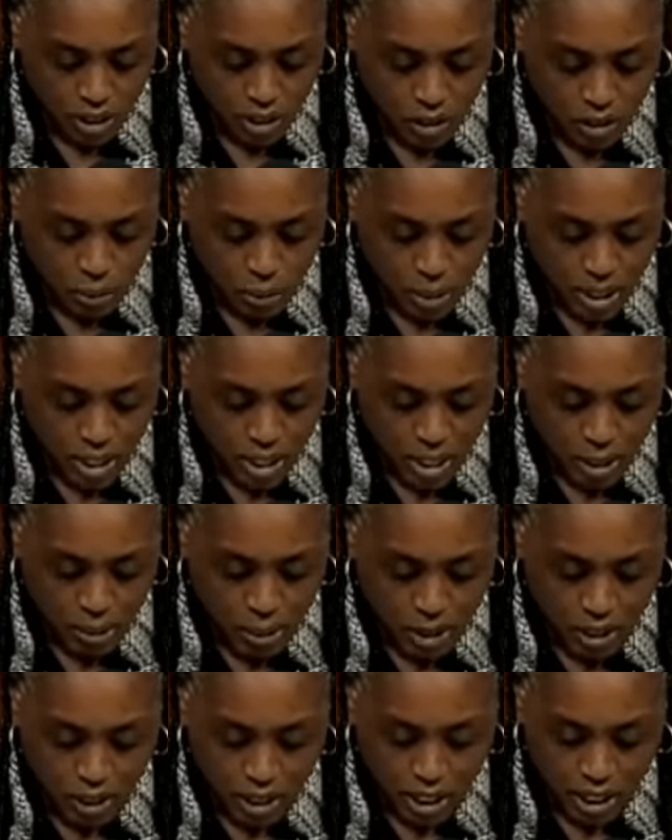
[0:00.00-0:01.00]
Speaker
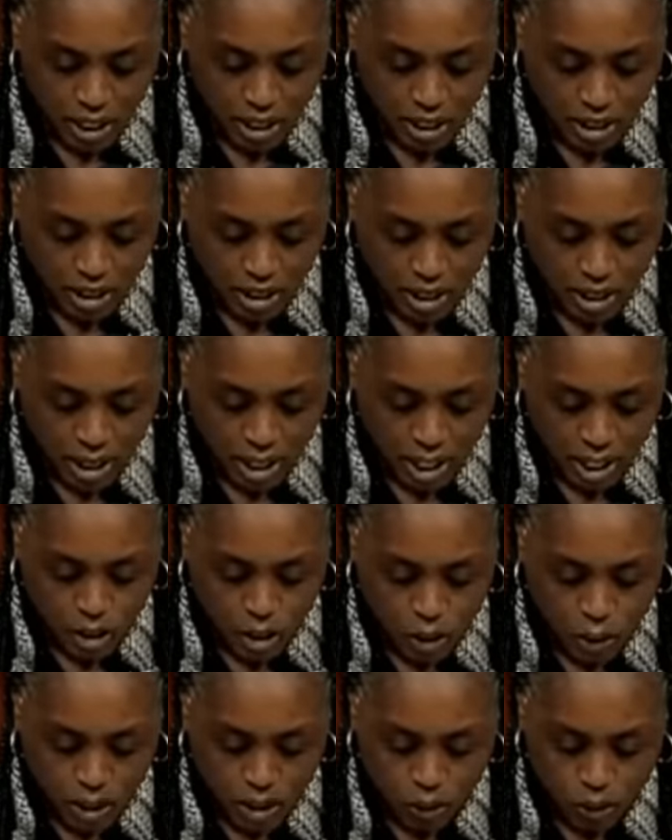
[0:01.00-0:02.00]
Emerita and
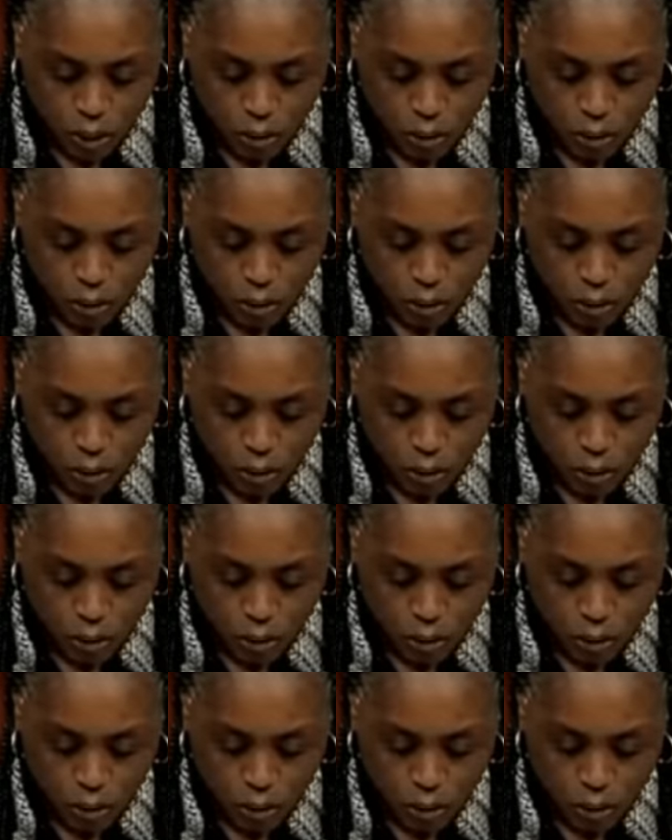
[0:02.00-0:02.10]
U.S.